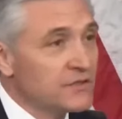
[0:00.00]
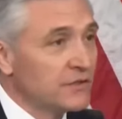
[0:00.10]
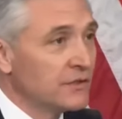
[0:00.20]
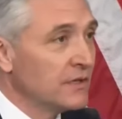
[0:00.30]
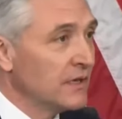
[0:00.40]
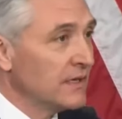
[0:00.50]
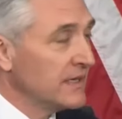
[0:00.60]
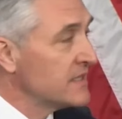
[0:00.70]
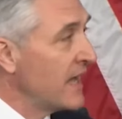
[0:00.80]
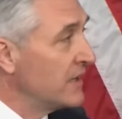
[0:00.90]
concern
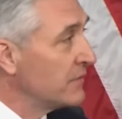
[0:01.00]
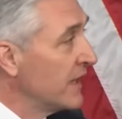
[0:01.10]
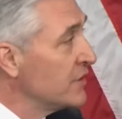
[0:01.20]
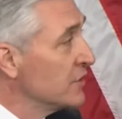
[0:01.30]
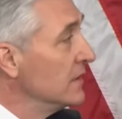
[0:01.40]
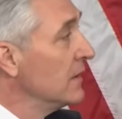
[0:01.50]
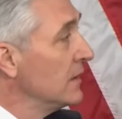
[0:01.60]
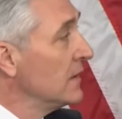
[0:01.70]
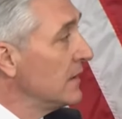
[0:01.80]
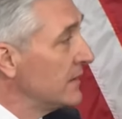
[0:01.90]
is high inflation.
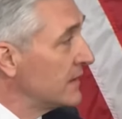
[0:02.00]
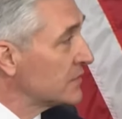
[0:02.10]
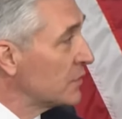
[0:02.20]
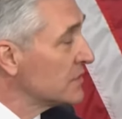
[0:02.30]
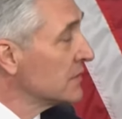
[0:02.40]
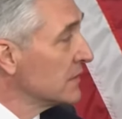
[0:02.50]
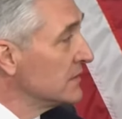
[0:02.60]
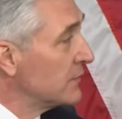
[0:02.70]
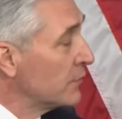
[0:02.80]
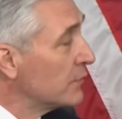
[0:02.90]
And that's, of course, a
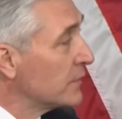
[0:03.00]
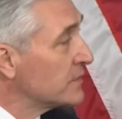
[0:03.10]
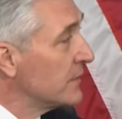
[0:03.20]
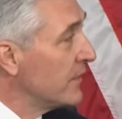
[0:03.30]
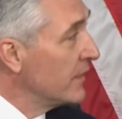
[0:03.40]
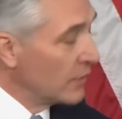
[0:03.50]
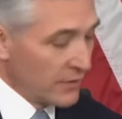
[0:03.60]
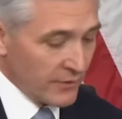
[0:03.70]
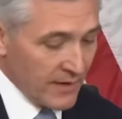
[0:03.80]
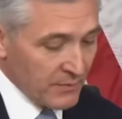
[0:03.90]
little different from some of the
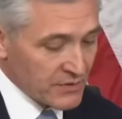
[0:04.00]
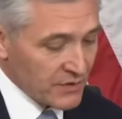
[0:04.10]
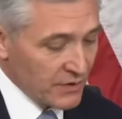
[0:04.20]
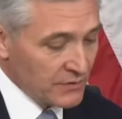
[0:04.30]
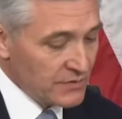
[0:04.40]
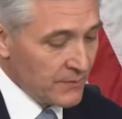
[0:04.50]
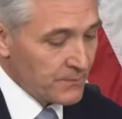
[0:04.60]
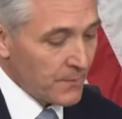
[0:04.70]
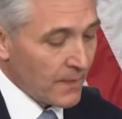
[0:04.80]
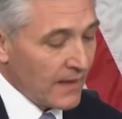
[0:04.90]
earlier episodes,
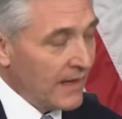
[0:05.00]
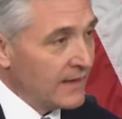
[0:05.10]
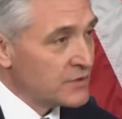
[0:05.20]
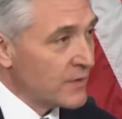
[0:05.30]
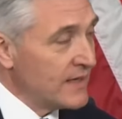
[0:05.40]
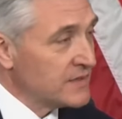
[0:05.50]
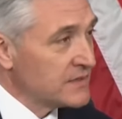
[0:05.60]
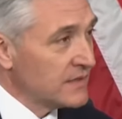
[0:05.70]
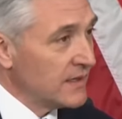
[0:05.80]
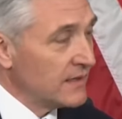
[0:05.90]
and has
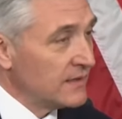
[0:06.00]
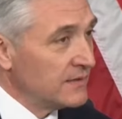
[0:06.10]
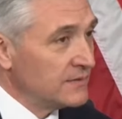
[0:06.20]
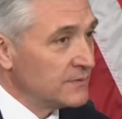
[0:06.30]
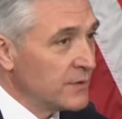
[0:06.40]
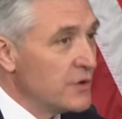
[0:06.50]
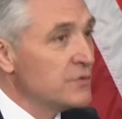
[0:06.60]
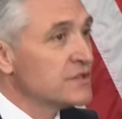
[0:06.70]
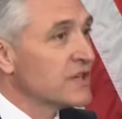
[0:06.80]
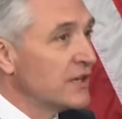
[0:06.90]
raised
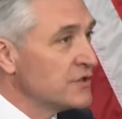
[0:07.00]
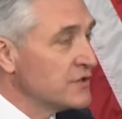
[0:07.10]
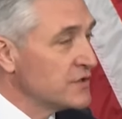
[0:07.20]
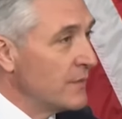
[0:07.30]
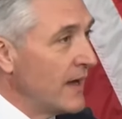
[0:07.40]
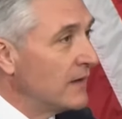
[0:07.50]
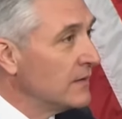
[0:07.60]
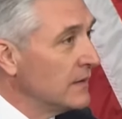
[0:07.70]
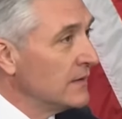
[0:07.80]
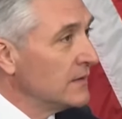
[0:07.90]
renewed discussions
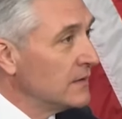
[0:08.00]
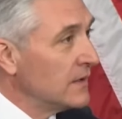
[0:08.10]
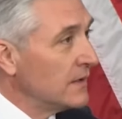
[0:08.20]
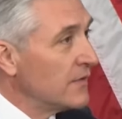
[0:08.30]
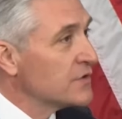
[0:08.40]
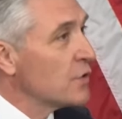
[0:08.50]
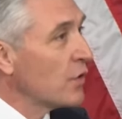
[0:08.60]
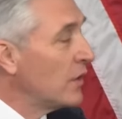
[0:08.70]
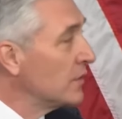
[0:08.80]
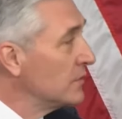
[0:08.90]
about the
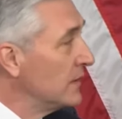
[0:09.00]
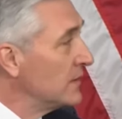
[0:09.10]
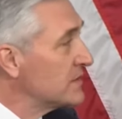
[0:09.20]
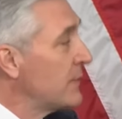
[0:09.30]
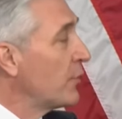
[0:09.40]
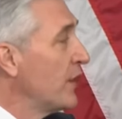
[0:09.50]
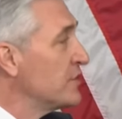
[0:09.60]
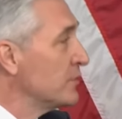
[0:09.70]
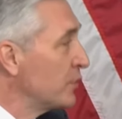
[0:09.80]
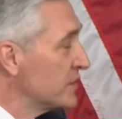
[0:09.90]
so-called
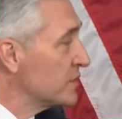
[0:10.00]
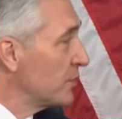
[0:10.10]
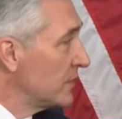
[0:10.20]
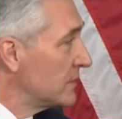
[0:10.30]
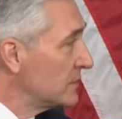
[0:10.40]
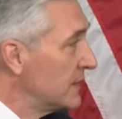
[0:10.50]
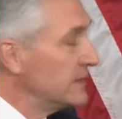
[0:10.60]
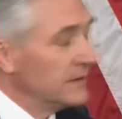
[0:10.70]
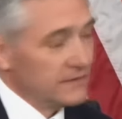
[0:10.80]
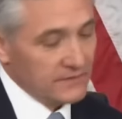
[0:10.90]
separation principle,
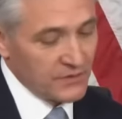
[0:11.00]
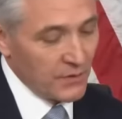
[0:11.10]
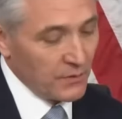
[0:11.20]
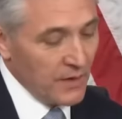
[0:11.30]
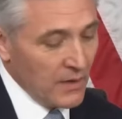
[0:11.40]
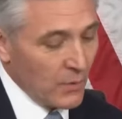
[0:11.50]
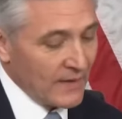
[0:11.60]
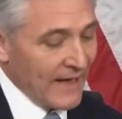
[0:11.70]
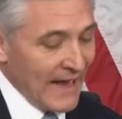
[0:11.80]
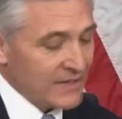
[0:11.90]
right? And so I
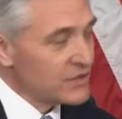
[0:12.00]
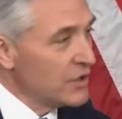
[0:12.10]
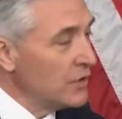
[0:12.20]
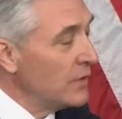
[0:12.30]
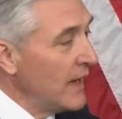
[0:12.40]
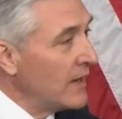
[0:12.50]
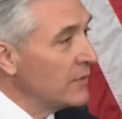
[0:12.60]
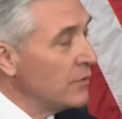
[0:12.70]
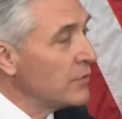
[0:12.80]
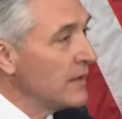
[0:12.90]
wanted to ask you
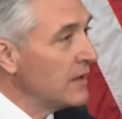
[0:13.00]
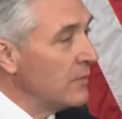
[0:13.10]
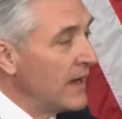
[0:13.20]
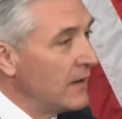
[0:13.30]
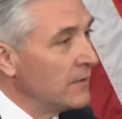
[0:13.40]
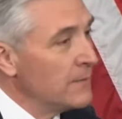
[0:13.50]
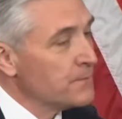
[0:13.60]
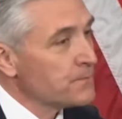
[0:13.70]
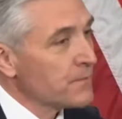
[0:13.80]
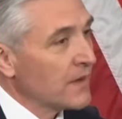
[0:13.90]
how you think about
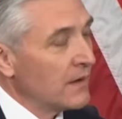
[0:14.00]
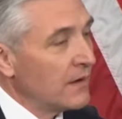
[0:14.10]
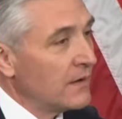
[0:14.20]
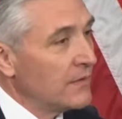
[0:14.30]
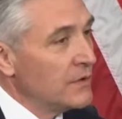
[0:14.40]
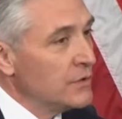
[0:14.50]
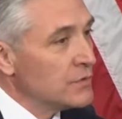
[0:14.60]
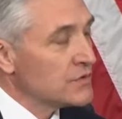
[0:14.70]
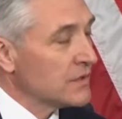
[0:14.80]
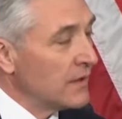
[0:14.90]
the
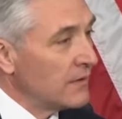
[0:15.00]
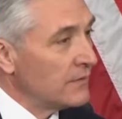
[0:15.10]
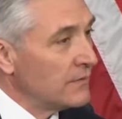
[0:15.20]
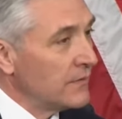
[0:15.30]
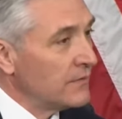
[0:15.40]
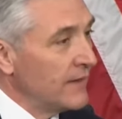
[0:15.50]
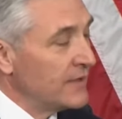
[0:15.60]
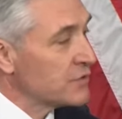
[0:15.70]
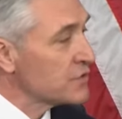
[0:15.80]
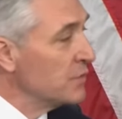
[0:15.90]
use of
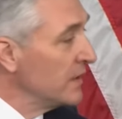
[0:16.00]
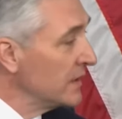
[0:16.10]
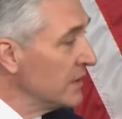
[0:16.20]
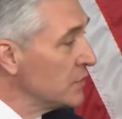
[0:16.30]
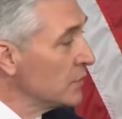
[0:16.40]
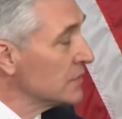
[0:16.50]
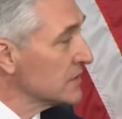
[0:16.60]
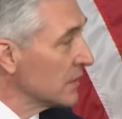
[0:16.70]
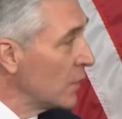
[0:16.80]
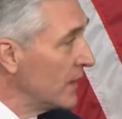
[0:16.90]
financial stability
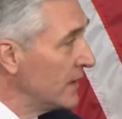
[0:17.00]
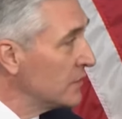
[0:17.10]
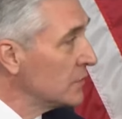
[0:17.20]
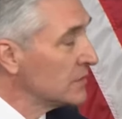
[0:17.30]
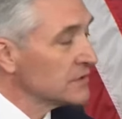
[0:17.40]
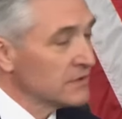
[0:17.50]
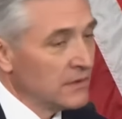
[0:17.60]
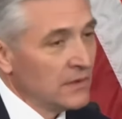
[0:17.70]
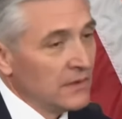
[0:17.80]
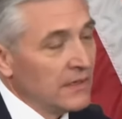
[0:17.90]
tools and liquidity tools
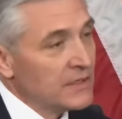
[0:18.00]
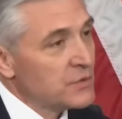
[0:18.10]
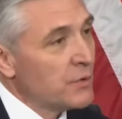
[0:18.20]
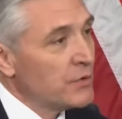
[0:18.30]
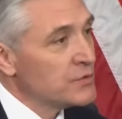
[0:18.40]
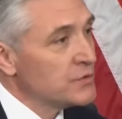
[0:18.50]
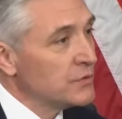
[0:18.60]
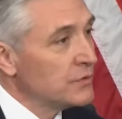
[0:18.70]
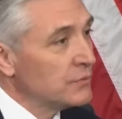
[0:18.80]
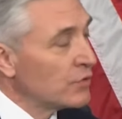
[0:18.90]
as opposed
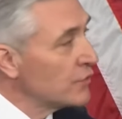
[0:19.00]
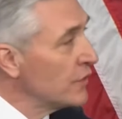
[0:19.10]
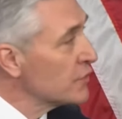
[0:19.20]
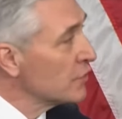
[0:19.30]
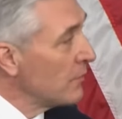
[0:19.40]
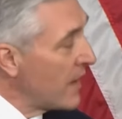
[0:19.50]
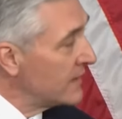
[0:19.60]
to more traditional